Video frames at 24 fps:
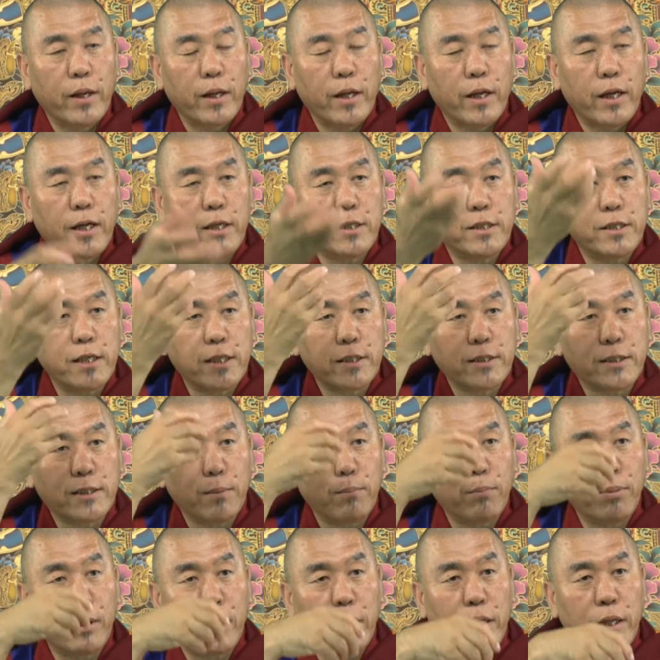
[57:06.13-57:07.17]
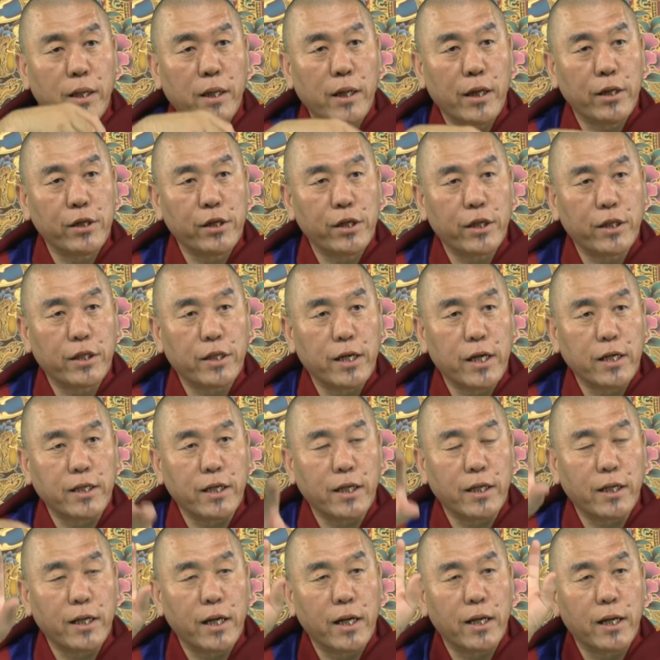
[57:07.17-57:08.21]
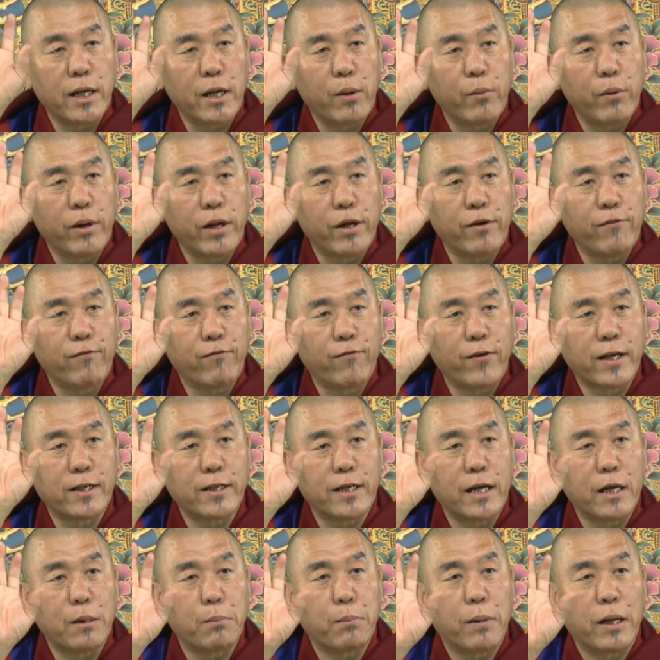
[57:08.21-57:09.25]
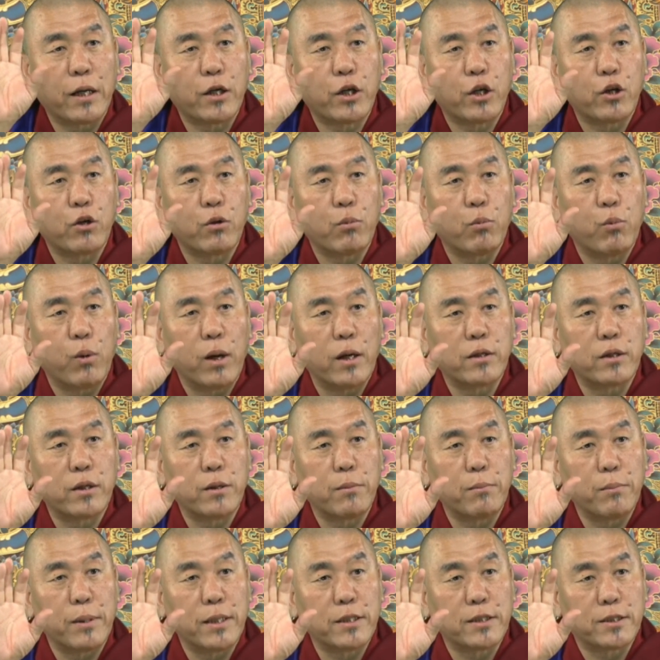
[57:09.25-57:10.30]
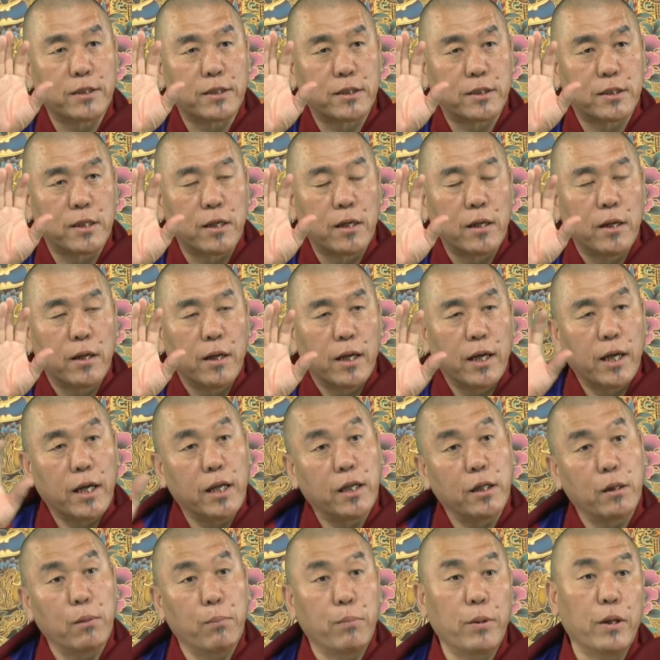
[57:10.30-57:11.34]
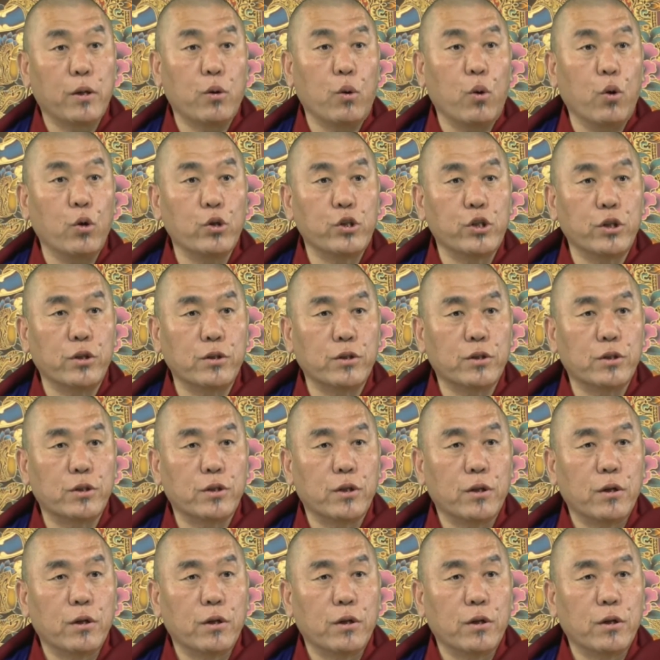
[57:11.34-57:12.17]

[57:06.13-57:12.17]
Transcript: It just simply integrated and never affect that bucket of water mixed in the big oceans.